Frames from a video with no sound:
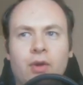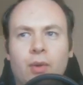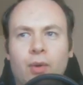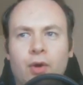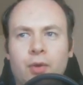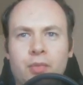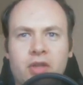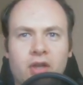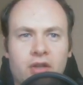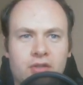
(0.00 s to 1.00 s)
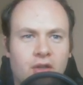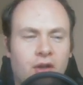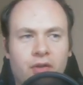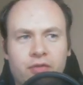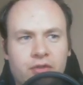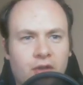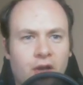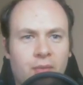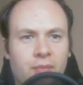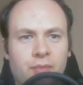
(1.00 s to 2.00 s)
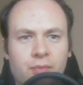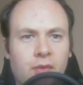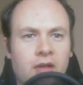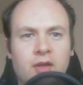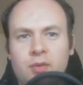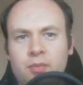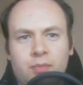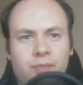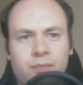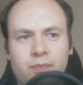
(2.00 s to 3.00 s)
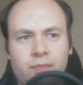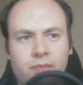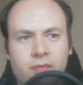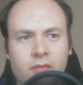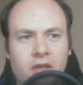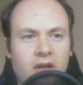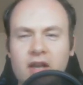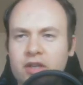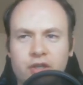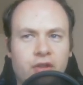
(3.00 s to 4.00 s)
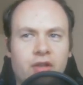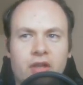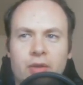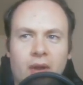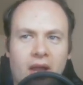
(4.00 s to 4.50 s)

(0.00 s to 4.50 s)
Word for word: or because of some connection that you